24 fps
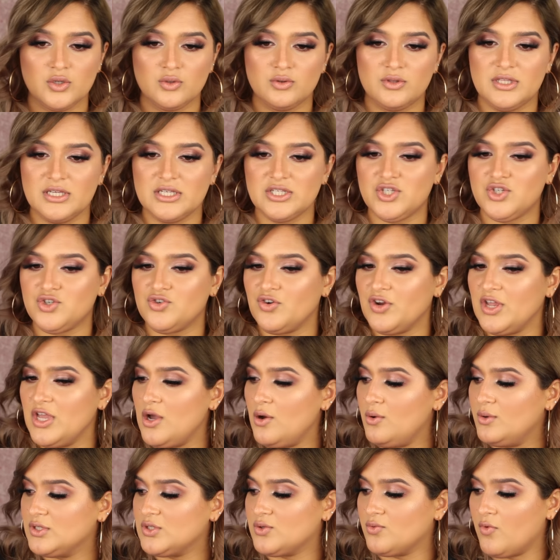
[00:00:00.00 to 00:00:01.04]
So this
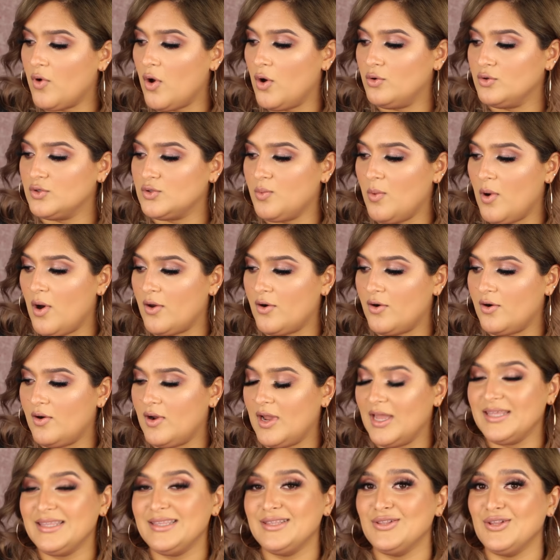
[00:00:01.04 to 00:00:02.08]
trio is rose water
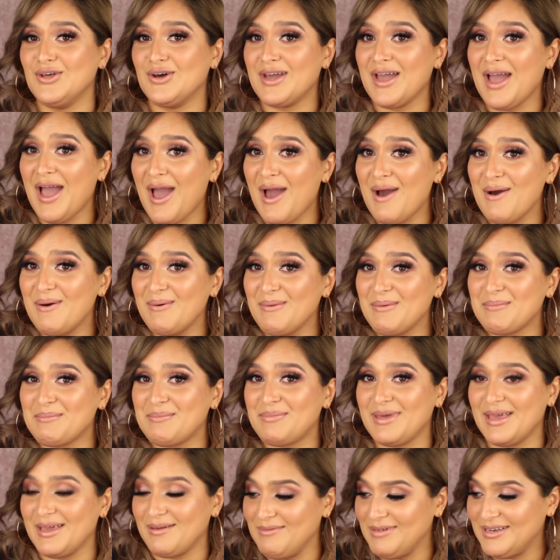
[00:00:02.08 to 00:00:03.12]
and look how
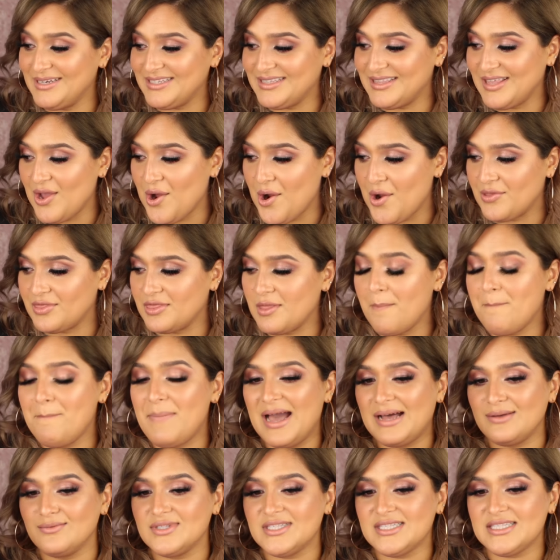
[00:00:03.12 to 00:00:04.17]
pigmented they are. The
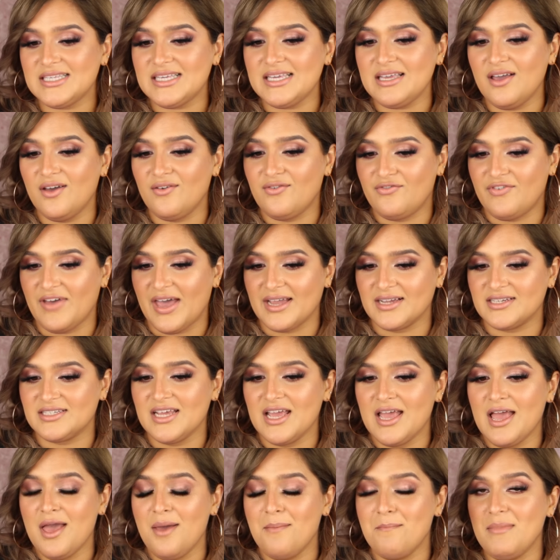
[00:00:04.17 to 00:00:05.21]
bouncy effect
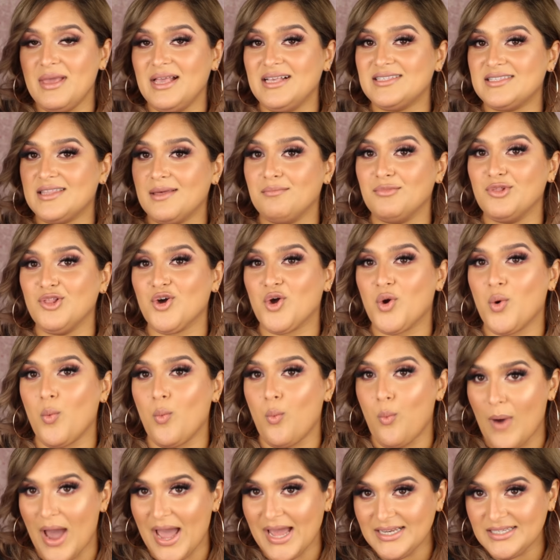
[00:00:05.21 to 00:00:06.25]
makes them look
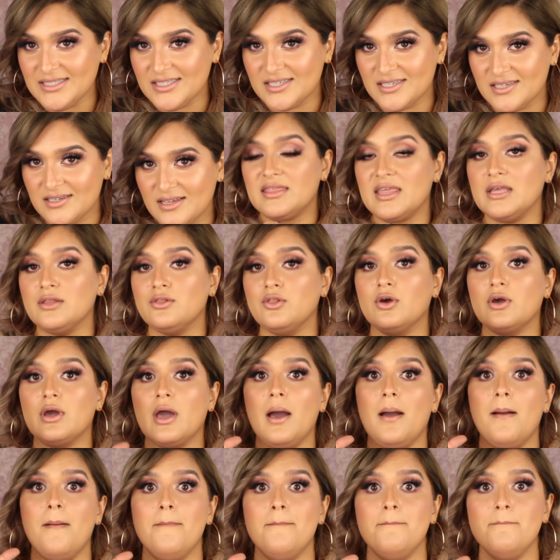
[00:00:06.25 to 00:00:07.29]
wet. They look
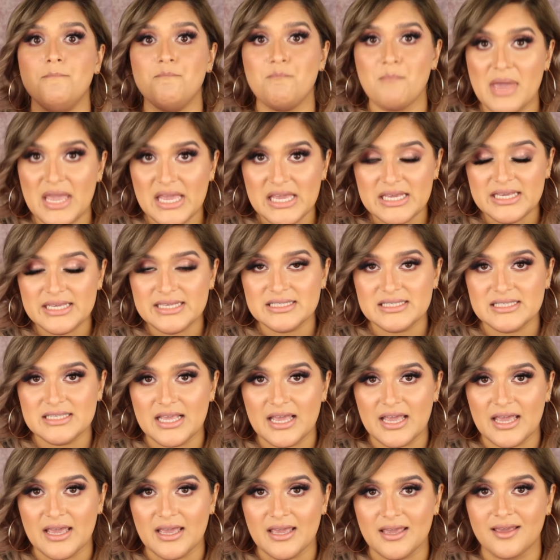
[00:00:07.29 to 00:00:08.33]

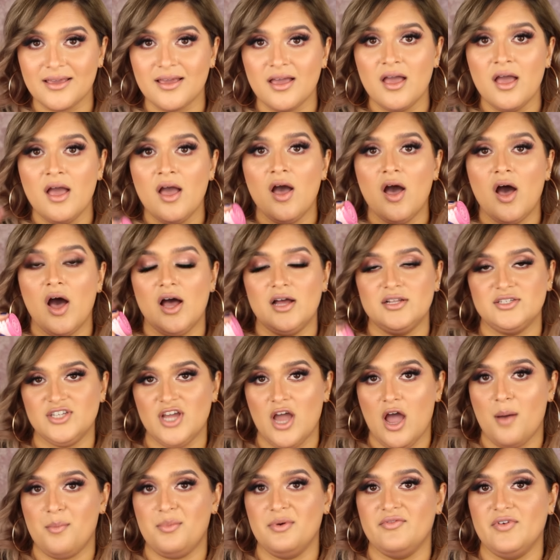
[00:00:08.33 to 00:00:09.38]
amazing on
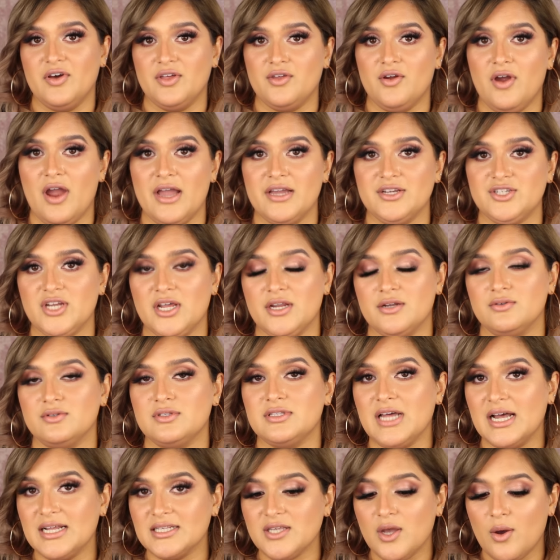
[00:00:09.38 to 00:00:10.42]
top of other eyeshadows.
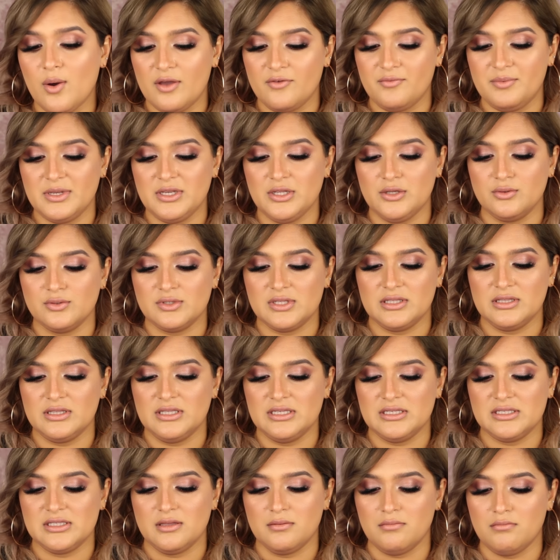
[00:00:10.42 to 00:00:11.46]
That's how I've been using
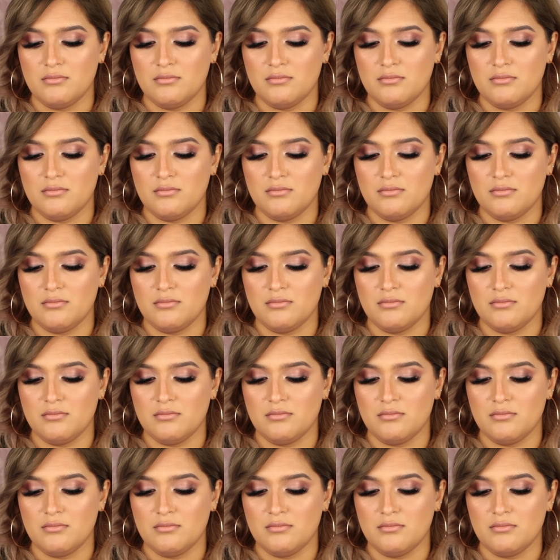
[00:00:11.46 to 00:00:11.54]
these the